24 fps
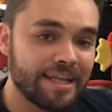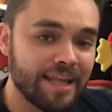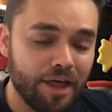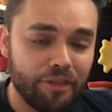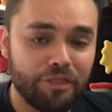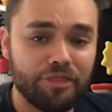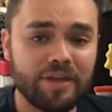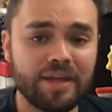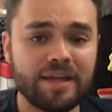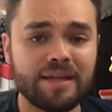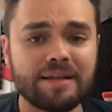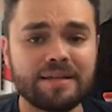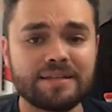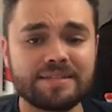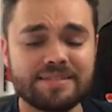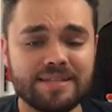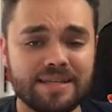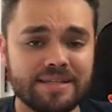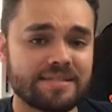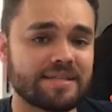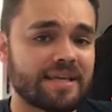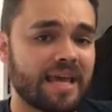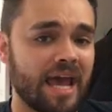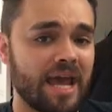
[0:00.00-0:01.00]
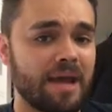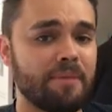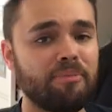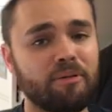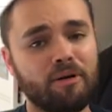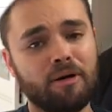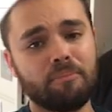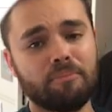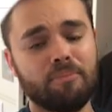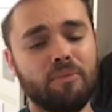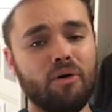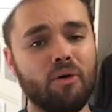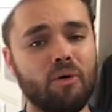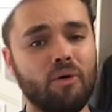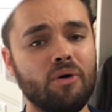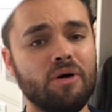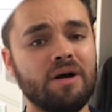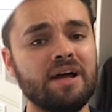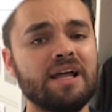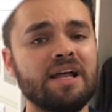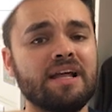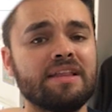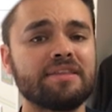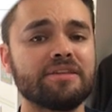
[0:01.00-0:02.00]
Nothing says K-pop
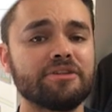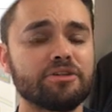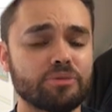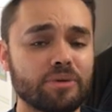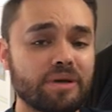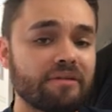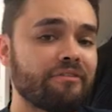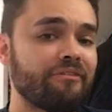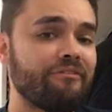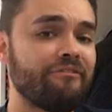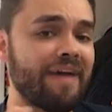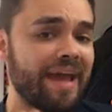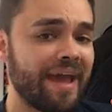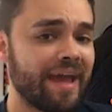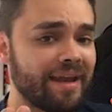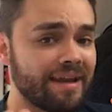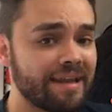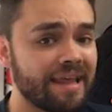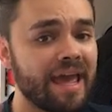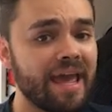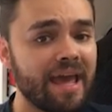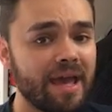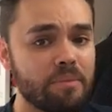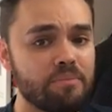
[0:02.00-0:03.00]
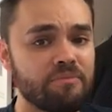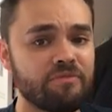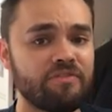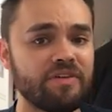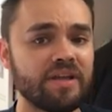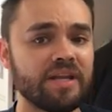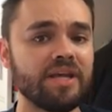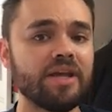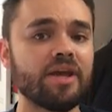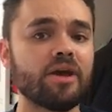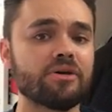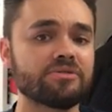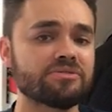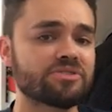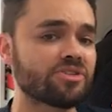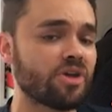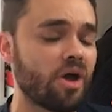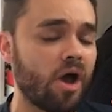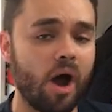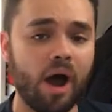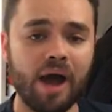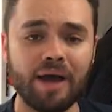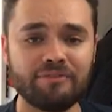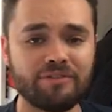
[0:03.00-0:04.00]
more than doing fan cam videos.
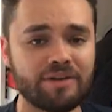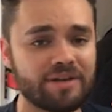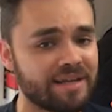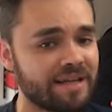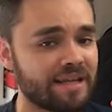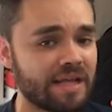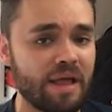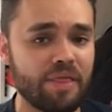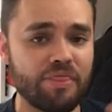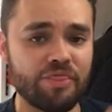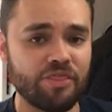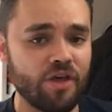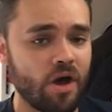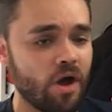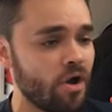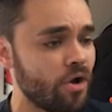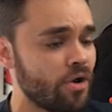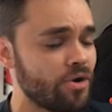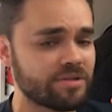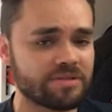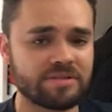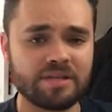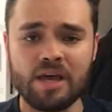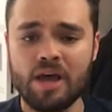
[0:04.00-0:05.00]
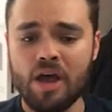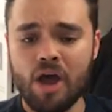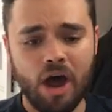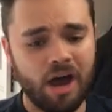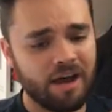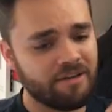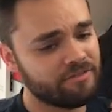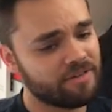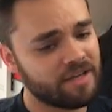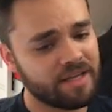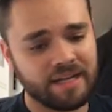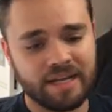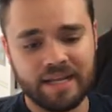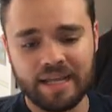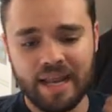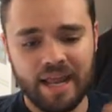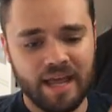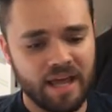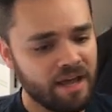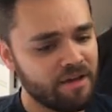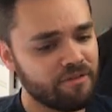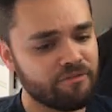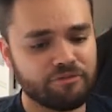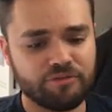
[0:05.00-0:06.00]
So I've got to get those. I've got to get
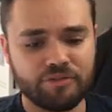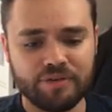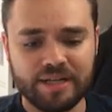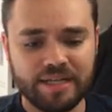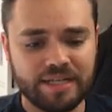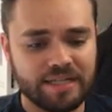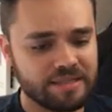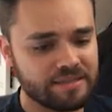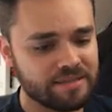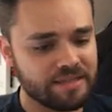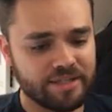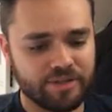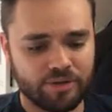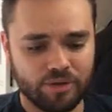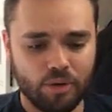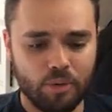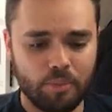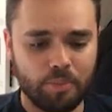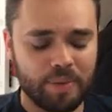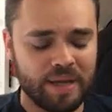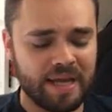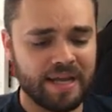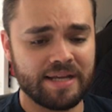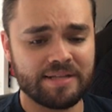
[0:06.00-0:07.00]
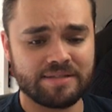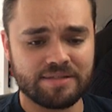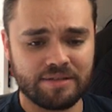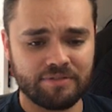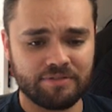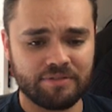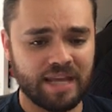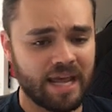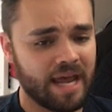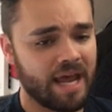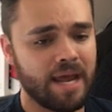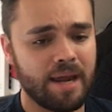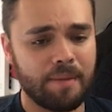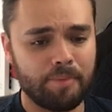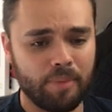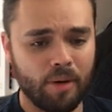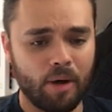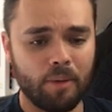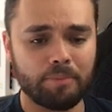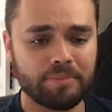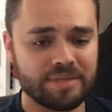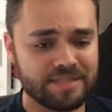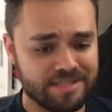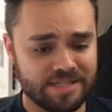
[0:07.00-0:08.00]
every little piece of
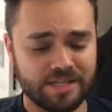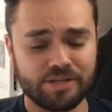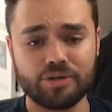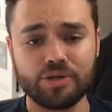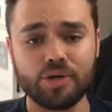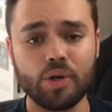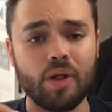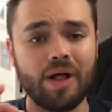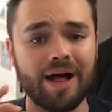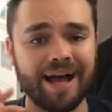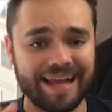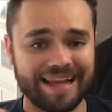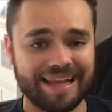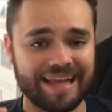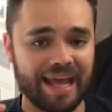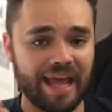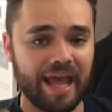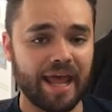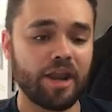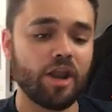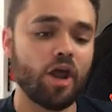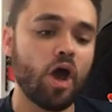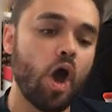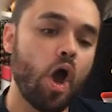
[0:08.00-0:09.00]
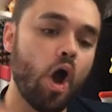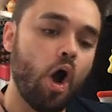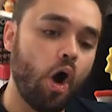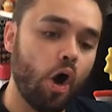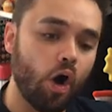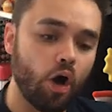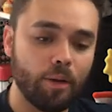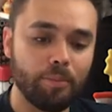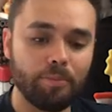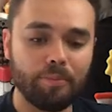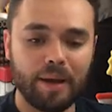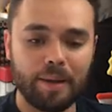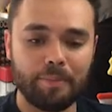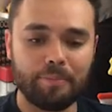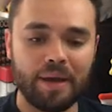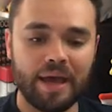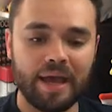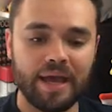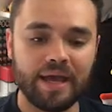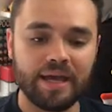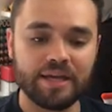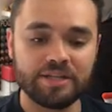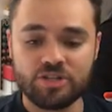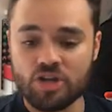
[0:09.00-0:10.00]
K-pop material I can on my
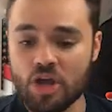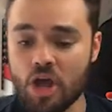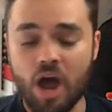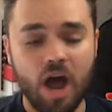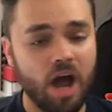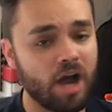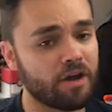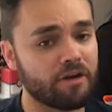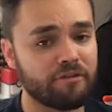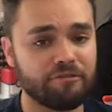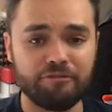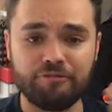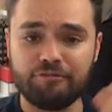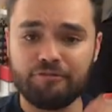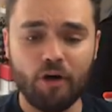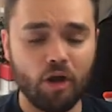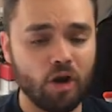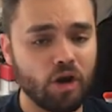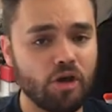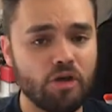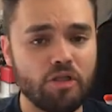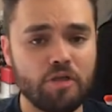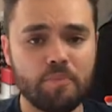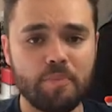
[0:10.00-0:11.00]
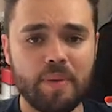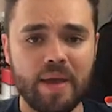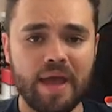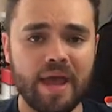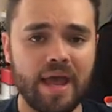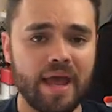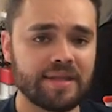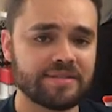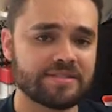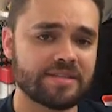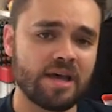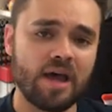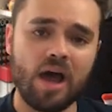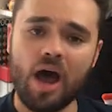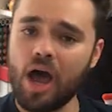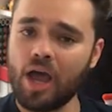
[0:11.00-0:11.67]
page. I've got to follow the bands.